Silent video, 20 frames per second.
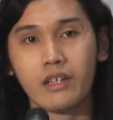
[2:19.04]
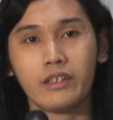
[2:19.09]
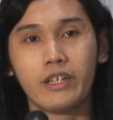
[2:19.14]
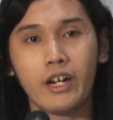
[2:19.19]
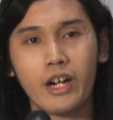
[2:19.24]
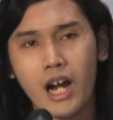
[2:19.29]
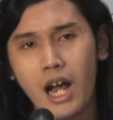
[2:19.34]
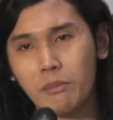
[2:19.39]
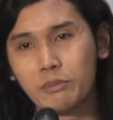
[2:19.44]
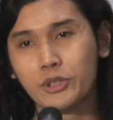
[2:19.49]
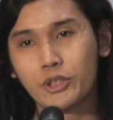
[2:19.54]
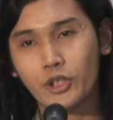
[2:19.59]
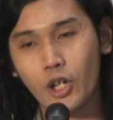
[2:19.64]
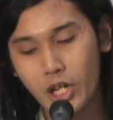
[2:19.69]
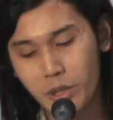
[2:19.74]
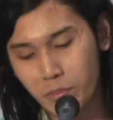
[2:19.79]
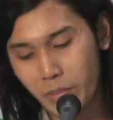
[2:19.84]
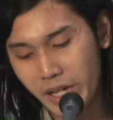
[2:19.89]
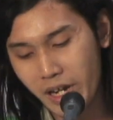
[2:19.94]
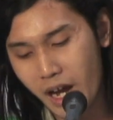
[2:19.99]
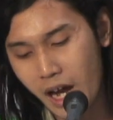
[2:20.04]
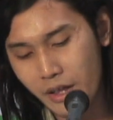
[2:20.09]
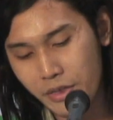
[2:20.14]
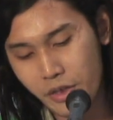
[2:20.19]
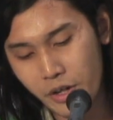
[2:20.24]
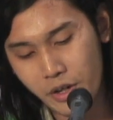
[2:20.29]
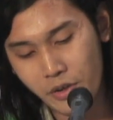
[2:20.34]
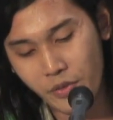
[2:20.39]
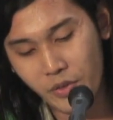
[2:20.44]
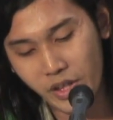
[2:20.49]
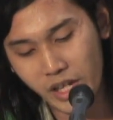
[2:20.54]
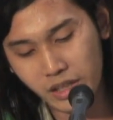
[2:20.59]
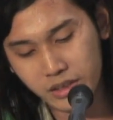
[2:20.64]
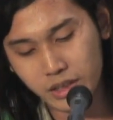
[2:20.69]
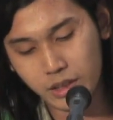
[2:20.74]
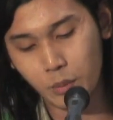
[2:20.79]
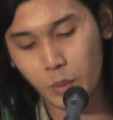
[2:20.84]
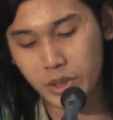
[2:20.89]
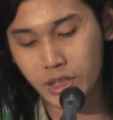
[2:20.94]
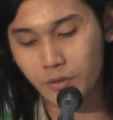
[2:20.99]
They are absorbed by other
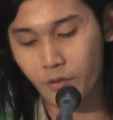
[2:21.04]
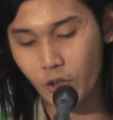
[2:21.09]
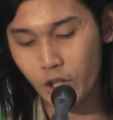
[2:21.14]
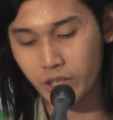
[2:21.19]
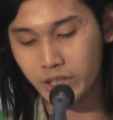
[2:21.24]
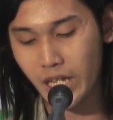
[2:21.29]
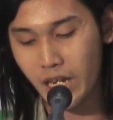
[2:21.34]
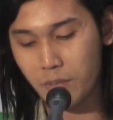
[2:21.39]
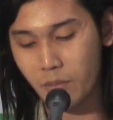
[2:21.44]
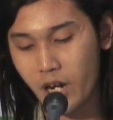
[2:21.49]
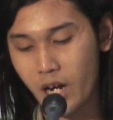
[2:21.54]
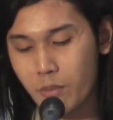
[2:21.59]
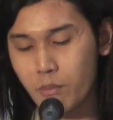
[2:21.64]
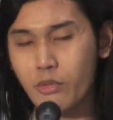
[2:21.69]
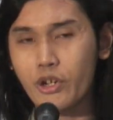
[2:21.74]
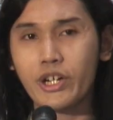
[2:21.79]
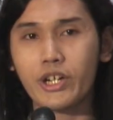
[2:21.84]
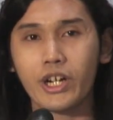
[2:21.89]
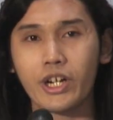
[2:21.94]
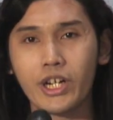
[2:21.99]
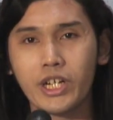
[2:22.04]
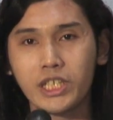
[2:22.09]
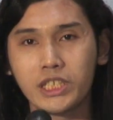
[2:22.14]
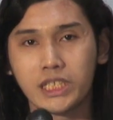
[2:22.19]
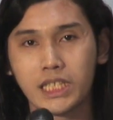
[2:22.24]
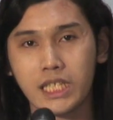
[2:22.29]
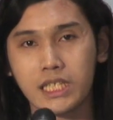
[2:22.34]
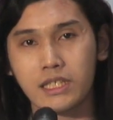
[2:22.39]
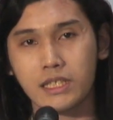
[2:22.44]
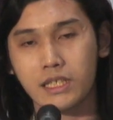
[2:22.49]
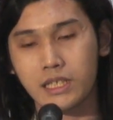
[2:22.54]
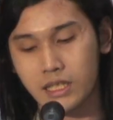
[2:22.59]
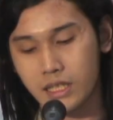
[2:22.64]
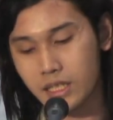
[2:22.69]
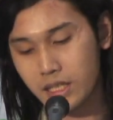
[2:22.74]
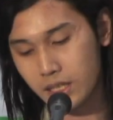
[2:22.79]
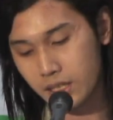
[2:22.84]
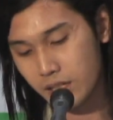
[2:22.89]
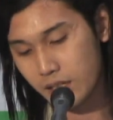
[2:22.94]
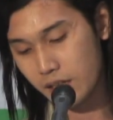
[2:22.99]
things which for them are more urgent
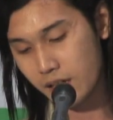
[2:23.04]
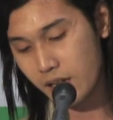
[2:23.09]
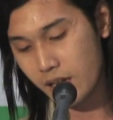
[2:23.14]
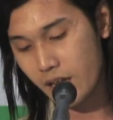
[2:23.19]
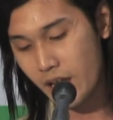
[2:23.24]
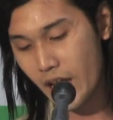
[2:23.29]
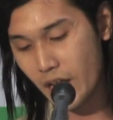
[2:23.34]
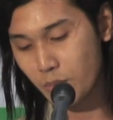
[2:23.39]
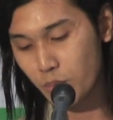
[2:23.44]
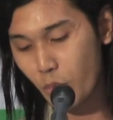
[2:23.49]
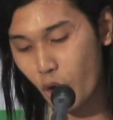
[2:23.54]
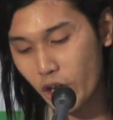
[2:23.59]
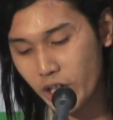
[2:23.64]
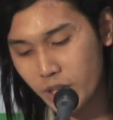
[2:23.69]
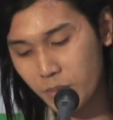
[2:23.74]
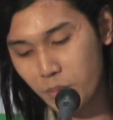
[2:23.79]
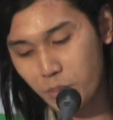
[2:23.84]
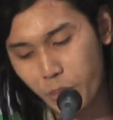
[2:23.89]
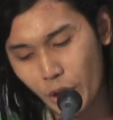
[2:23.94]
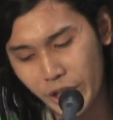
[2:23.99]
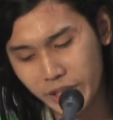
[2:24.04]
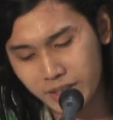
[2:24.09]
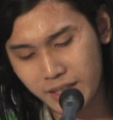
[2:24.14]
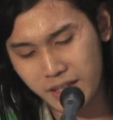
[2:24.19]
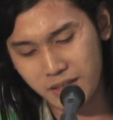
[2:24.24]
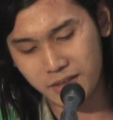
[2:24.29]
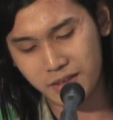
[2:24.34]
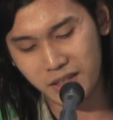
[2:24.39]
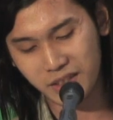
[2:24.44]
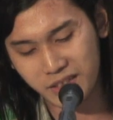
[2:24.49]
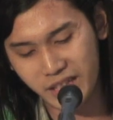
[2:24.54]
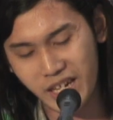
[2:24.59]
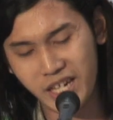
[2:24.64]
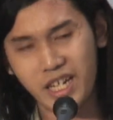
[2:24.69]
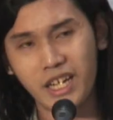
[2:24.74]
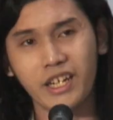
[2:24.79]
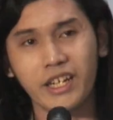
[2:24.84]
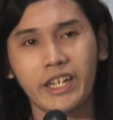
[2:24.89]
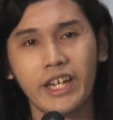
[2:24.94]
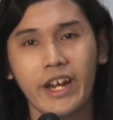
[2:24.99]
and more important than
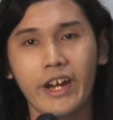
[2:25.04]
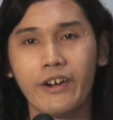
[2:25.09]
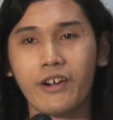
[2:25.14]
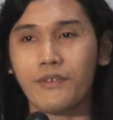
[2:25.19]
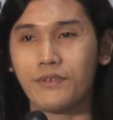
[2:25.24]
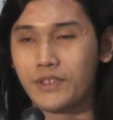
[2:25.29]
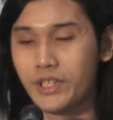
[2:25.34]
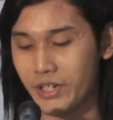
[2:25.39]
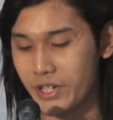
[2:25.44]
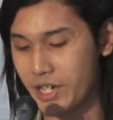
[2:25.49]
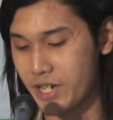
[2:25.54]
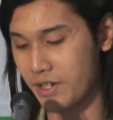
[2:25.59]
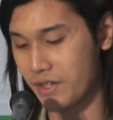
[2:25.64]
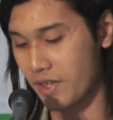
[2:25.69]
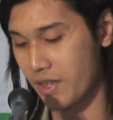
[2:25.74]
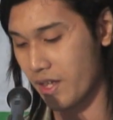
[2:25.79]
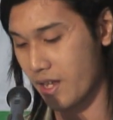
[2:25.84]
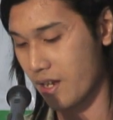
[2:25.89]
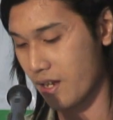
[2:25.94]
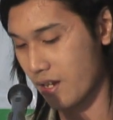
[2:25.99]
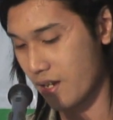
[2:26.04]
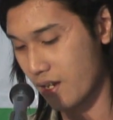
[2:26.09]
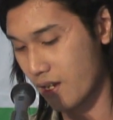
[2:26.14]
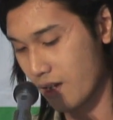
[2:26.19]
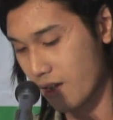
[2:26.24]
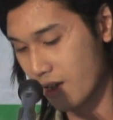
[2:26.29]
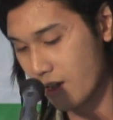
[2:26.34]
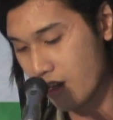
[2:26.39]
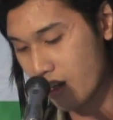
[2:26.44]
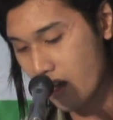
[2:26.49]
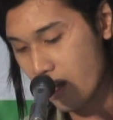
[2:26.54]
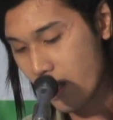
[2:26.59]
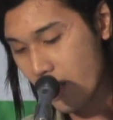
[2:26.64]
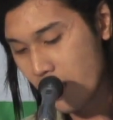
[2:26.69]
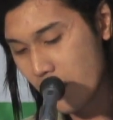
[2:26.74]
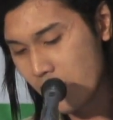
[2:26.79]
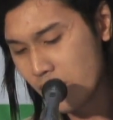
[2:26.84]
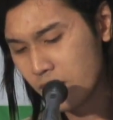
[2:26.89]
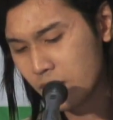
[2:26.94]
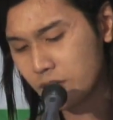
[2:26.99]
taking care of the earth.
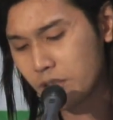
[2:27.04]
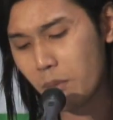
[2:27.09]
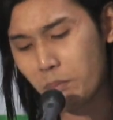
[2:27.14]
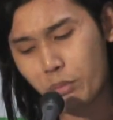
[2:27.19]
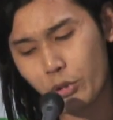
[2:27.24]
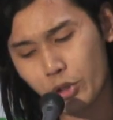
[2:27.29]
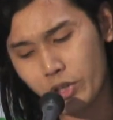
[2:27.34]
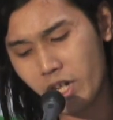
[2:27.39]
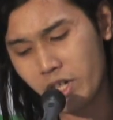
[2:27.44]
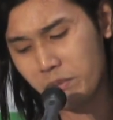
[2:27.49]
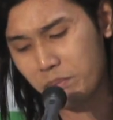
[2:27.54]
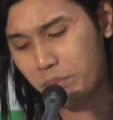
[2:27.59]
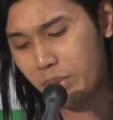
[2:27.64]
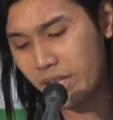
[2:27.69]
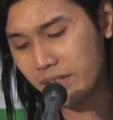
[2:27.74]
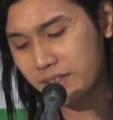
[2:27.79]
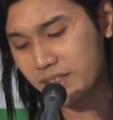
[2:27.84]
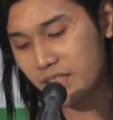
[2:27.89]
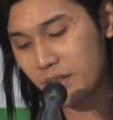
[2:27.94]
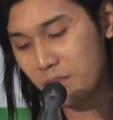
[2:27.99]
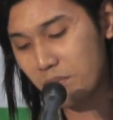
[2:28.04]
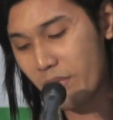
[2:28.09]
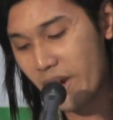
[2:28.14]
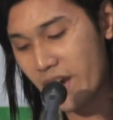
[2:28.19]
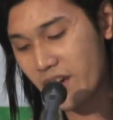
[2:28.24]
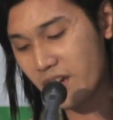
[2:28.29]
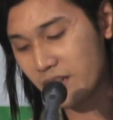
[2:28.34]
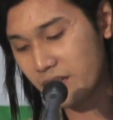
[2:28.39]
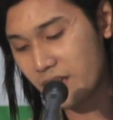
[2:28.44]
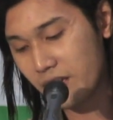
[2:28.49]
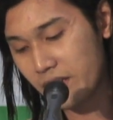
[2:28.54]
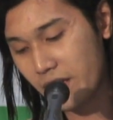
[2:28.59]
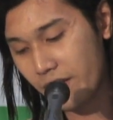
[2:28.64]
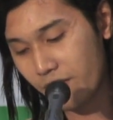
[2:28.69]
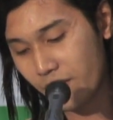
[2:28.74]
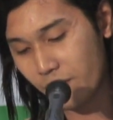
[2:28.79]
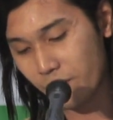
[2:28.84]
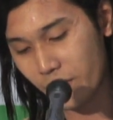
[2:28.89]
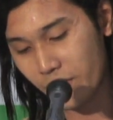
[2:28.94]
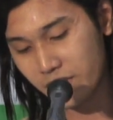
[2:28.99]
The poor are busy making the
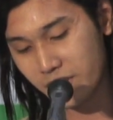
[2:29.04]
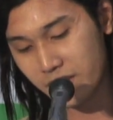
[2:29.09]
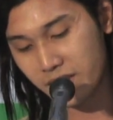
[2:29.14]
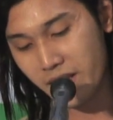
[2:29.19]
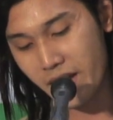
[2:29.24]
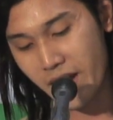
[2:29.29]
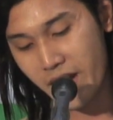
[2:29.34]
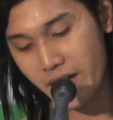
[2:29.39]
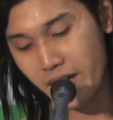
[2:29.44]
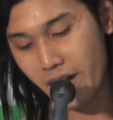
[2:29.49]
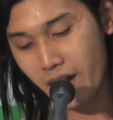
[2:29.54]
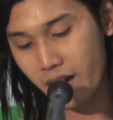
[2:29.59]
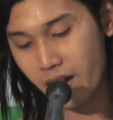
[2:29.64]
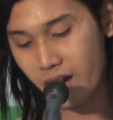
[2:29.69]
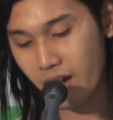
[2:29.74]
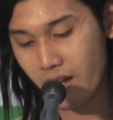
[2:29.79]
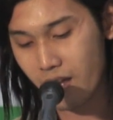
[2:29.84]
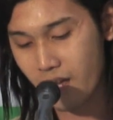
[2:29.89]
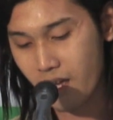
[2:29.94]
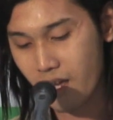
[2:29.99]
living for the day.